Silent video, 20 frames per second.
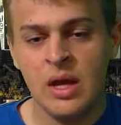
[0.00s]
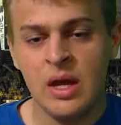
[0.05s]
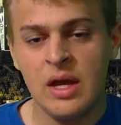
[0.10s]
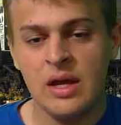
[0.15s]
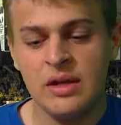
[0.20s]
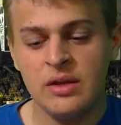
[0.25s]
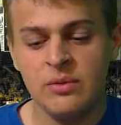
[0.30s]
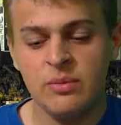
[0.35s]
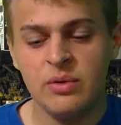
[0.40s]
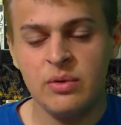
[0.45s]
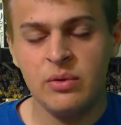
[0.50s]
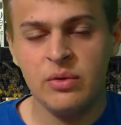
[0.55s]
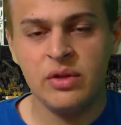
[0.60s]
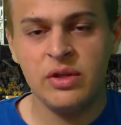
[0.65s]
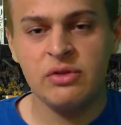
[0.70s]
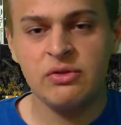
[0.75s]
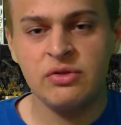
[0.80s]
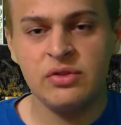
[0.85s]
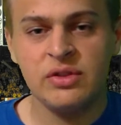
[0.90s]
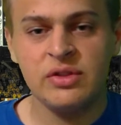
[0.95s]
it'd be really
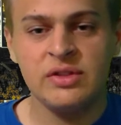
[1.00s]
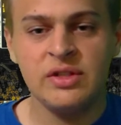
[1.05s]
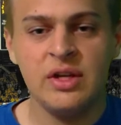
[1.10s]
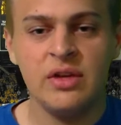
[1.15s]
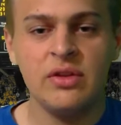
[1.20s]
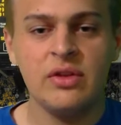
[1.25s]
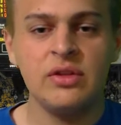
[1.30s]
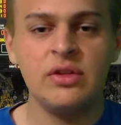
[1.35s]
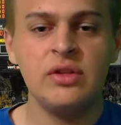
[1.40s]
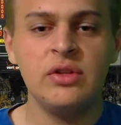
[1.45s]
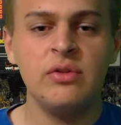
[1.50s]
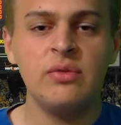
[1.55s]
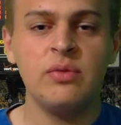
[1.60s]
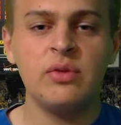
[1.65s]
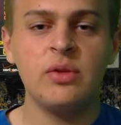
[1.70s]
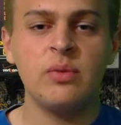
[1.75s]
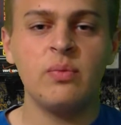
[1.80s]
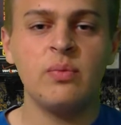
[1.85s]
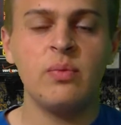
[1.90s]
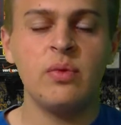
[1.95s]
interesting to see how they do
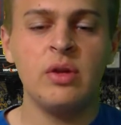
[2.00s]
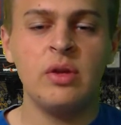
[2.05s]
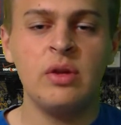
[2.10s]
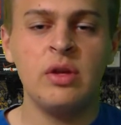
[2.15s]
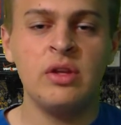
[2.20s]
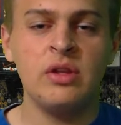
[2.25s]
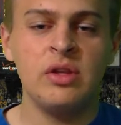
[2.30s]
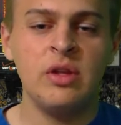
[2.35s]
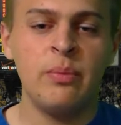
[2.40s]
in